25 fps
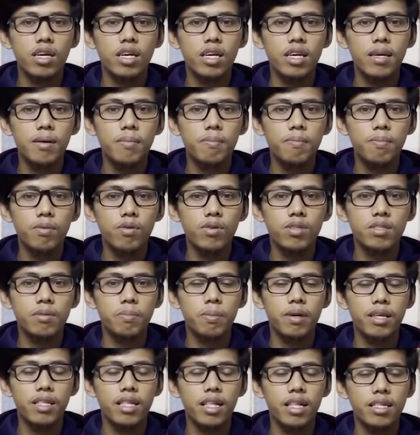impose
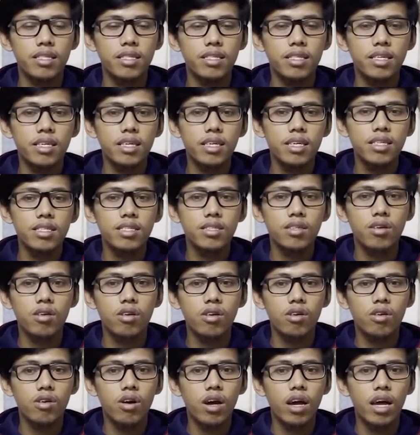penalties
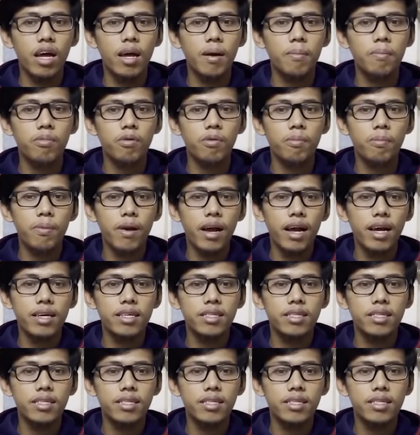or appropriate